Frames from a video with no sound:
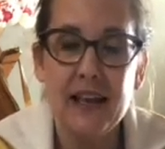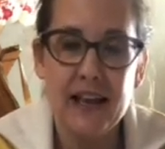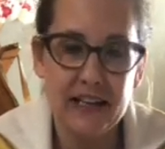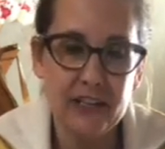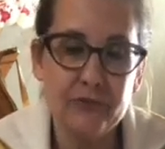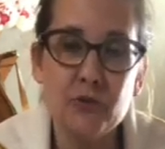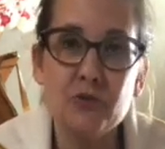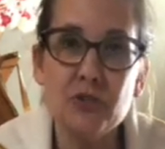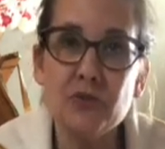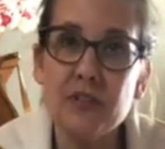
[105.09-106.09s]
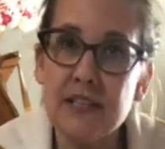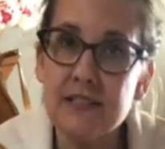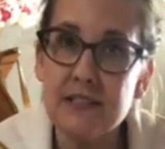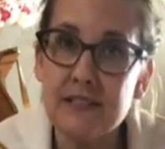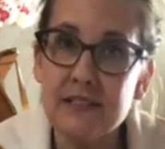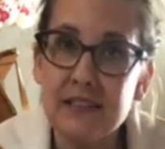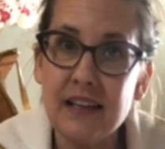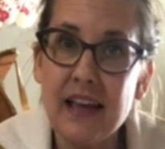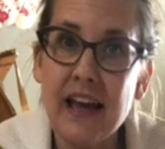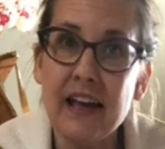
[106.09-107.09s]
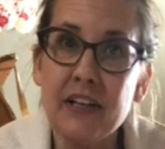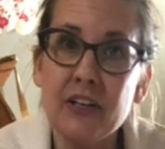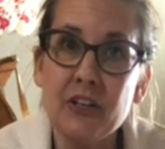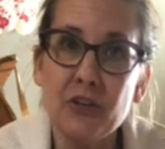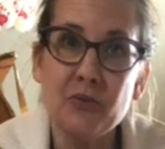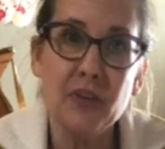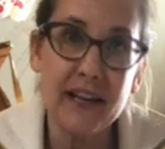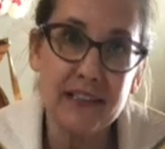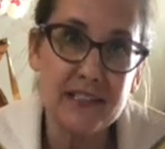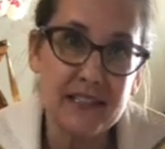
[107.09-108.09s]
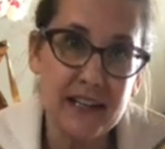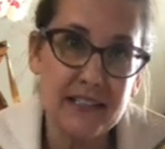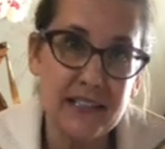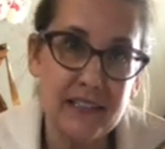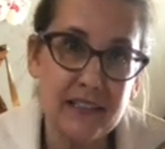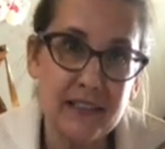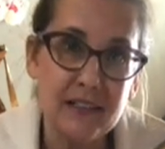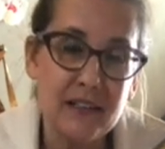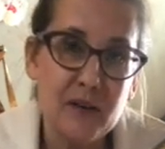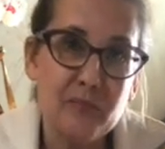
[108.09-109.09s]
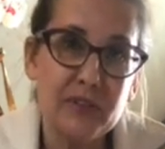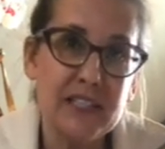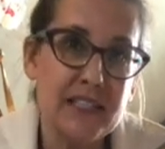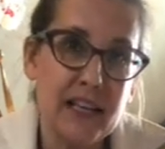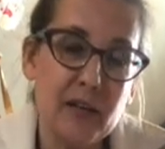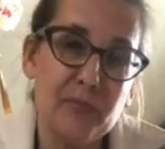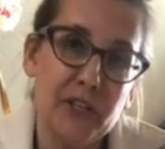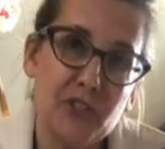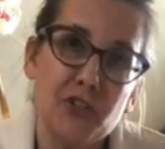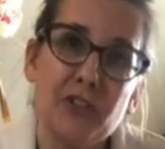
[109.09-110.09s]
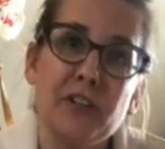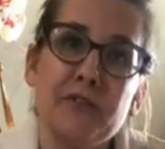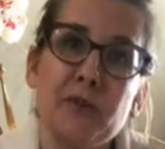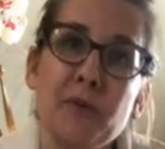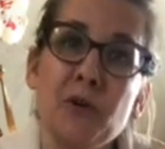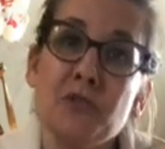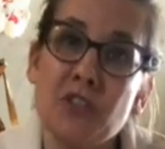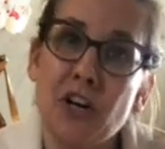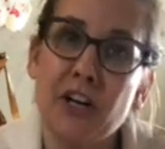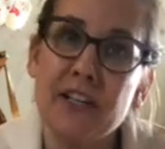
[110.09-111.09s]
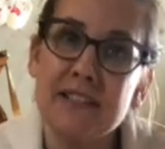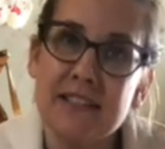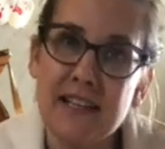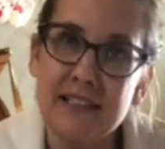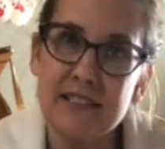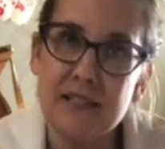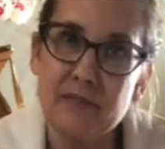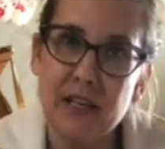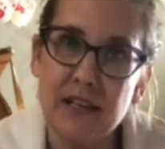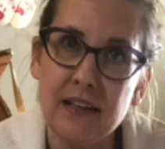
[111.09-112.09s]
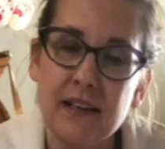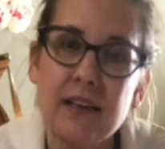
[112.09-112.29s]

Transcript: And if you do this and you like this idea, please take a picture of your postcard and send it to me,